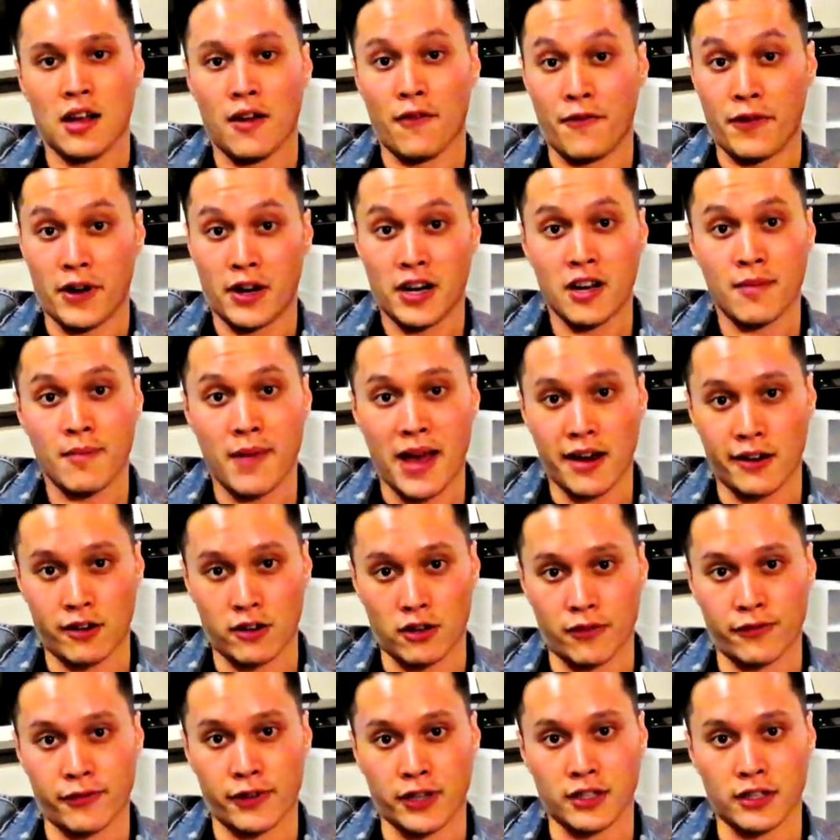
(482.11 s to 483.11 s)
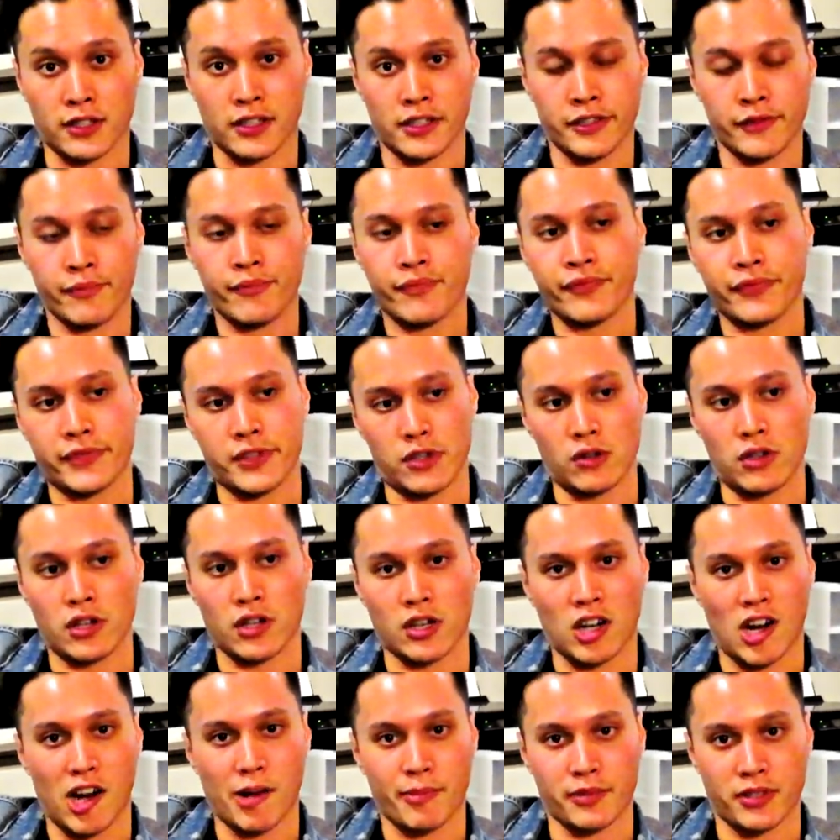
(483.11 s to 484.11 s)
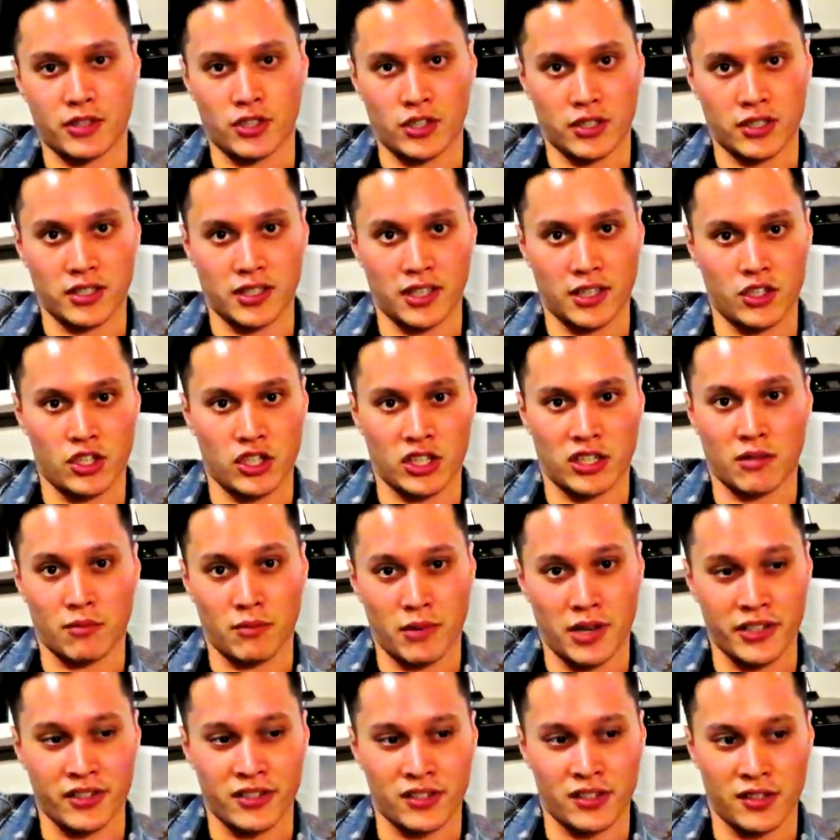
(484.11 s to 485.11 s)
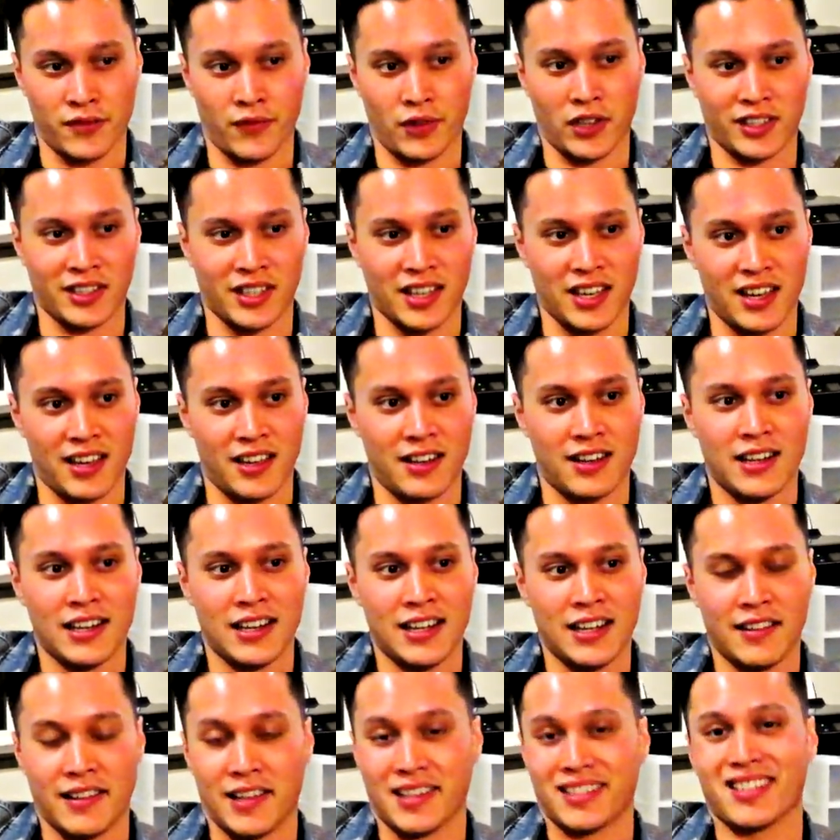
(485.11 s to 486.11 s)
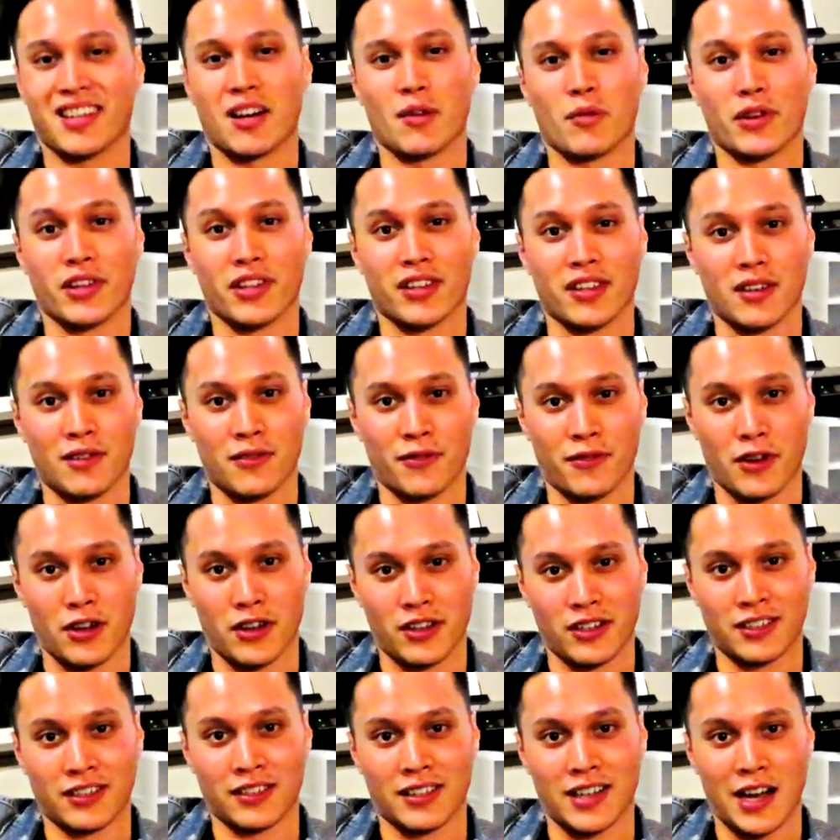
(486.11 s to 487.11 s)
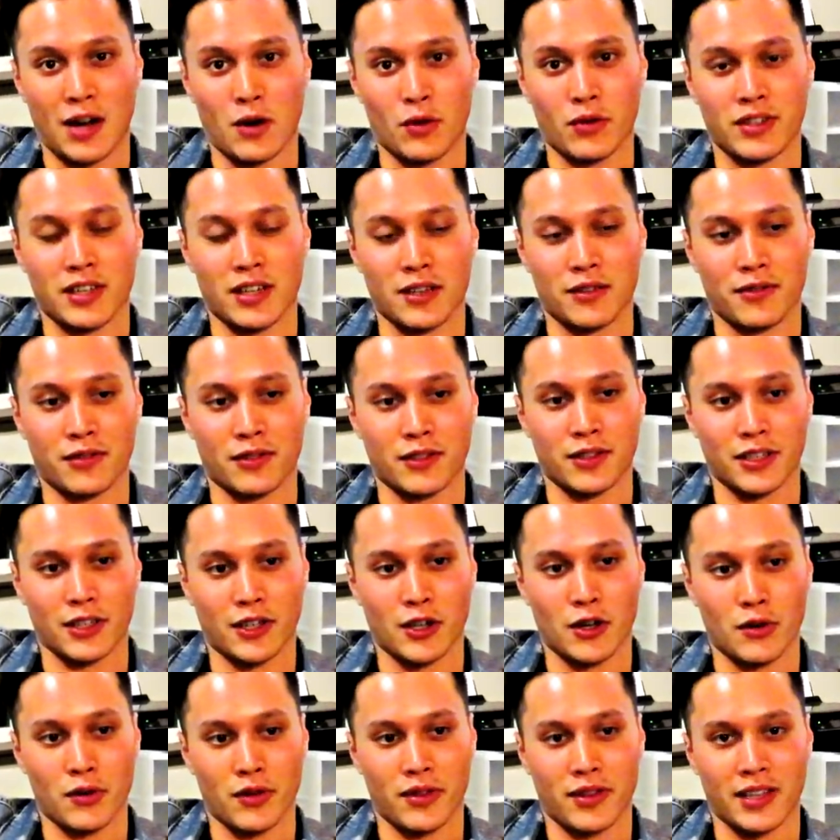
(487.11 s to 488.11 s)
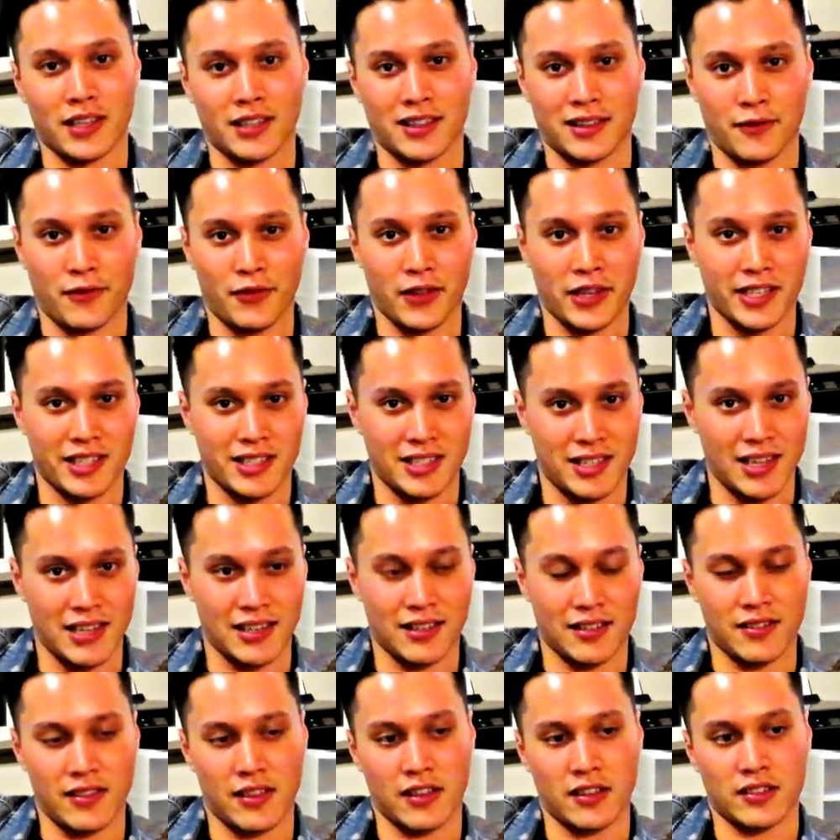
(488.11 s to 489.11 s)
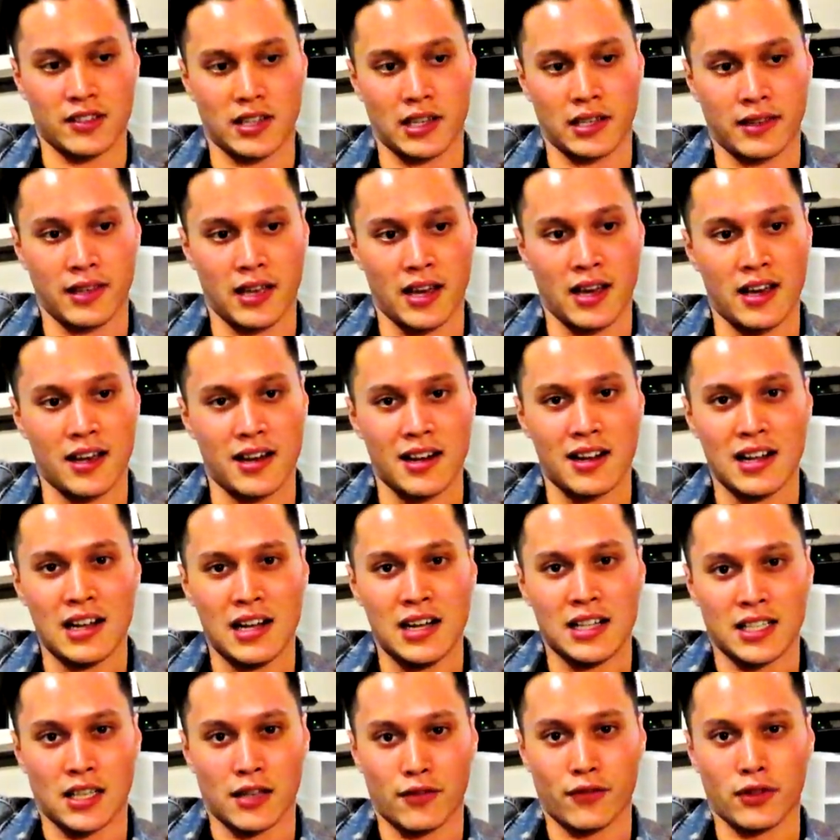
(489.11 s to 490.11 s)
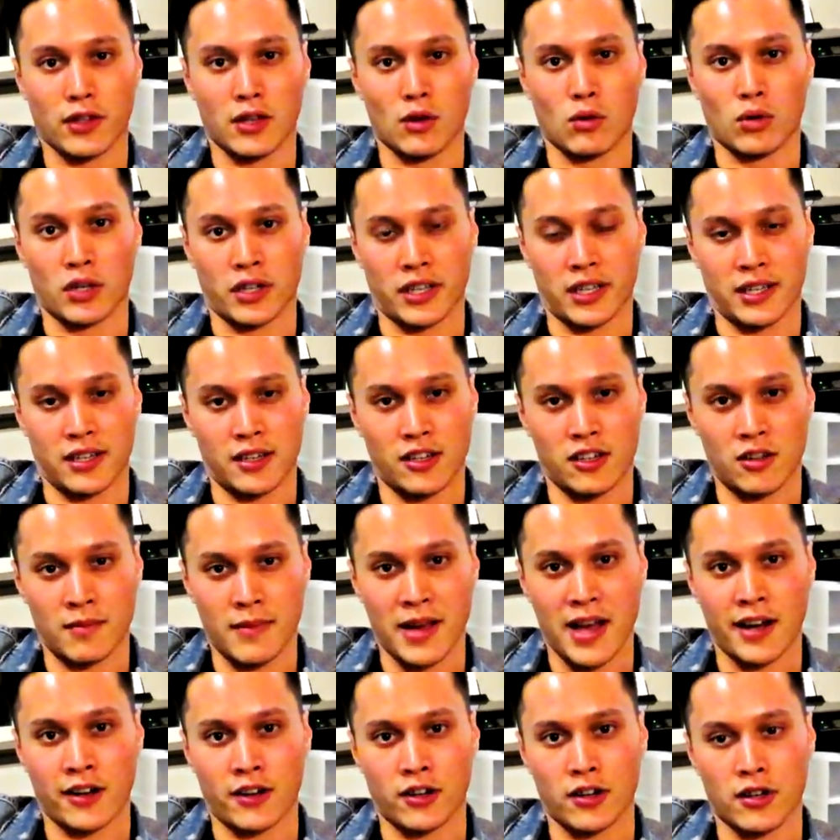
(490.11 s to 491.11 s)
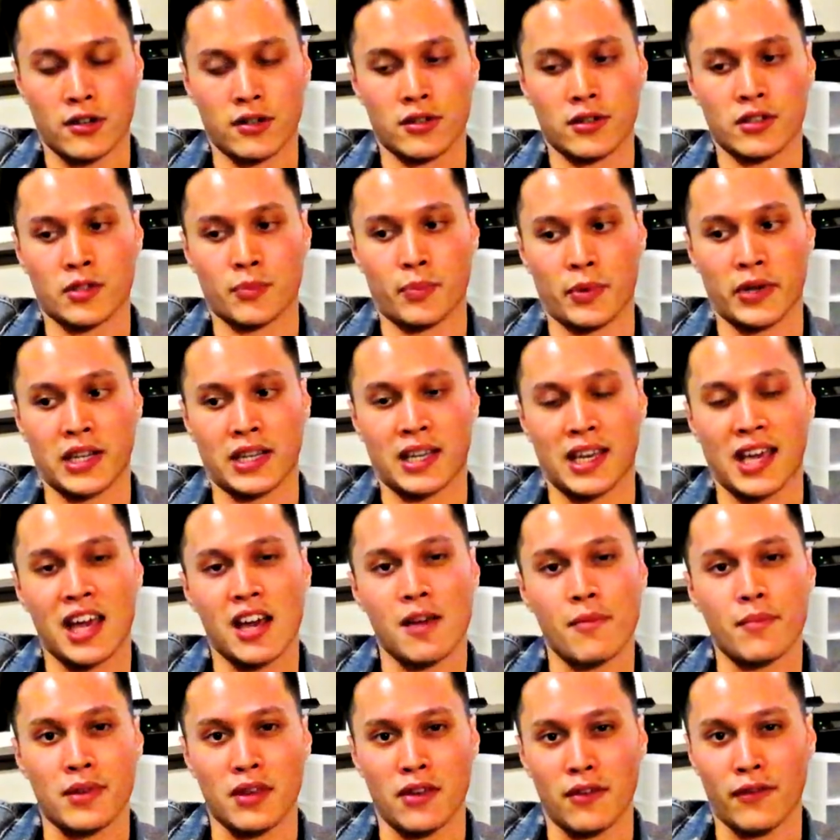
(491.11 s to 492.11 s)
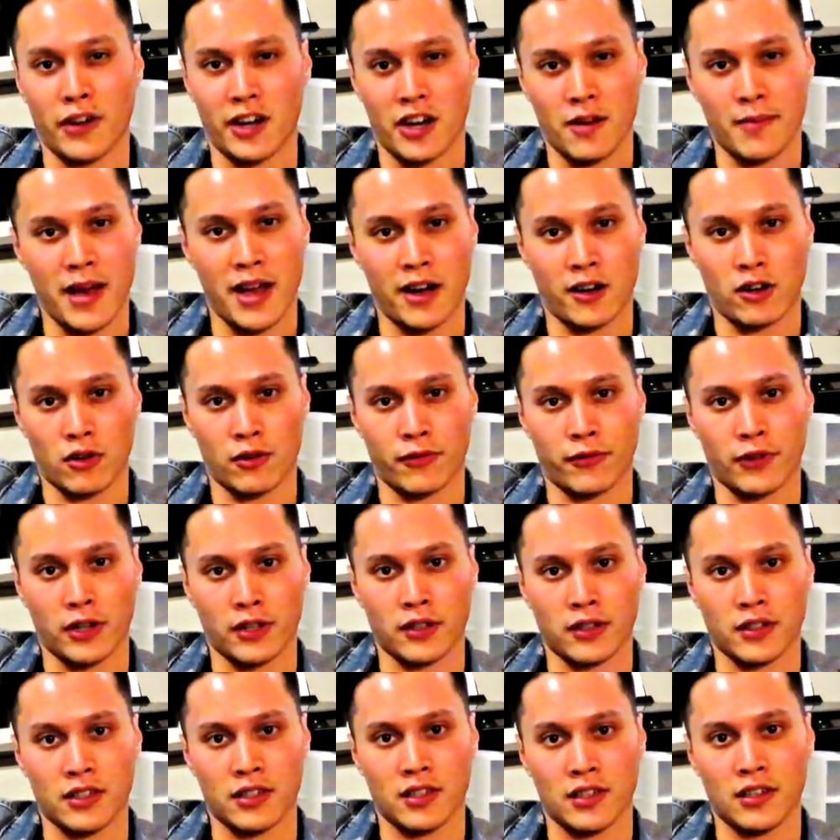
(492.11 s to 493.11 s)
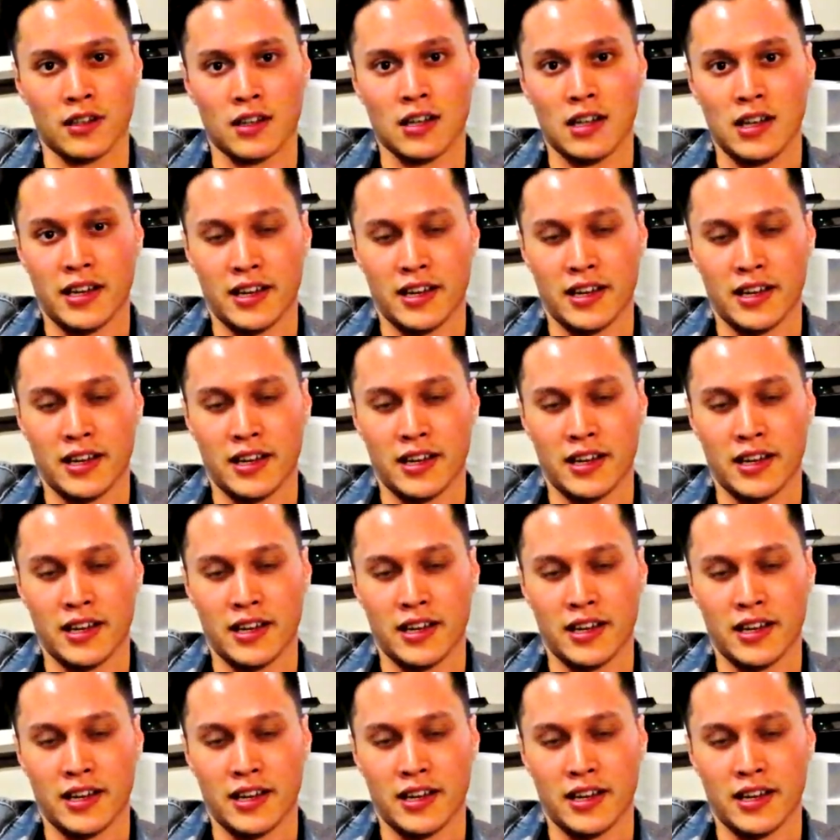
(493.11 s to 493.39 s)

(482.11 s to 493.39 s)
Very macro friendly. You could opt to just get chicken breasts and stuff like that. That's not really any fun. I would definitely go with like flank steak and things like that. Definitely work it into your macros, but it can be very macro friendly.